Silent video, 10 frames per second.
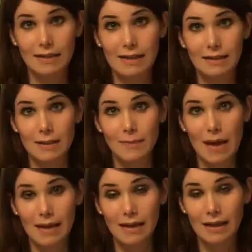less than
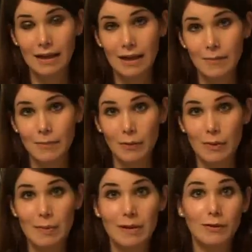men, but
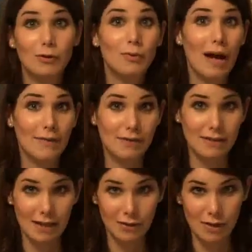women do have a
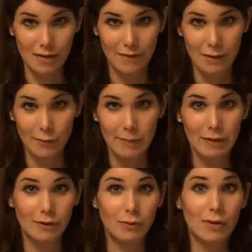sex drive, and
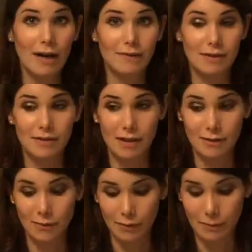women do have
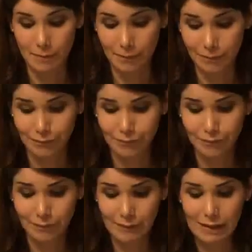testosterone.
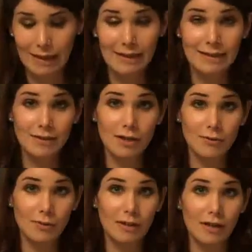And
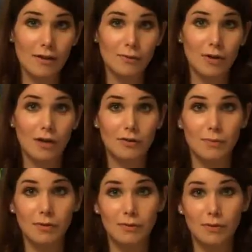testosterone can also
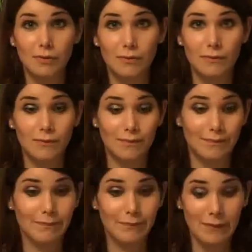contribute to
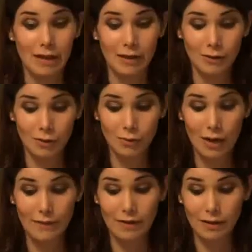you
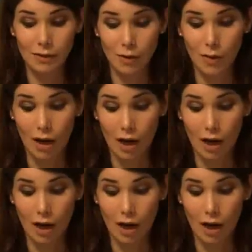having, you know,